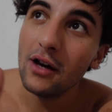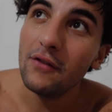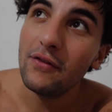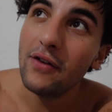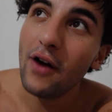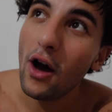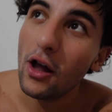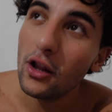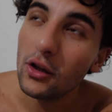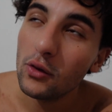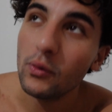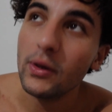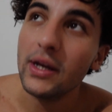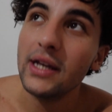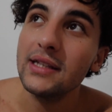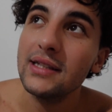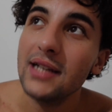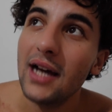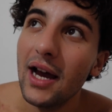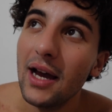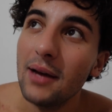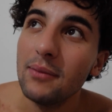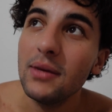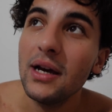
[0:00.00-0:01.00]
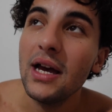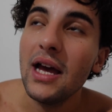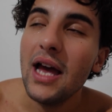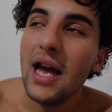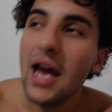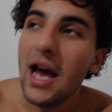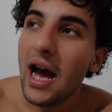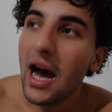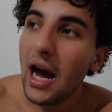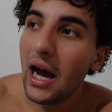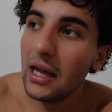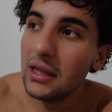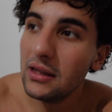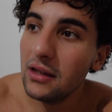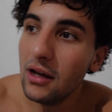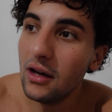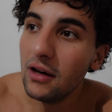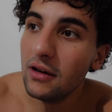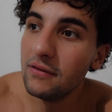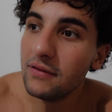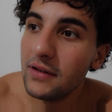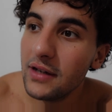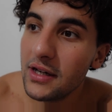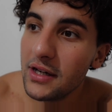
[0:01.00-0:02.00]
Halloween time. I
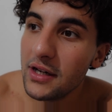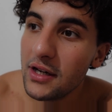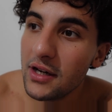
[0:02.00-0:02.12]
love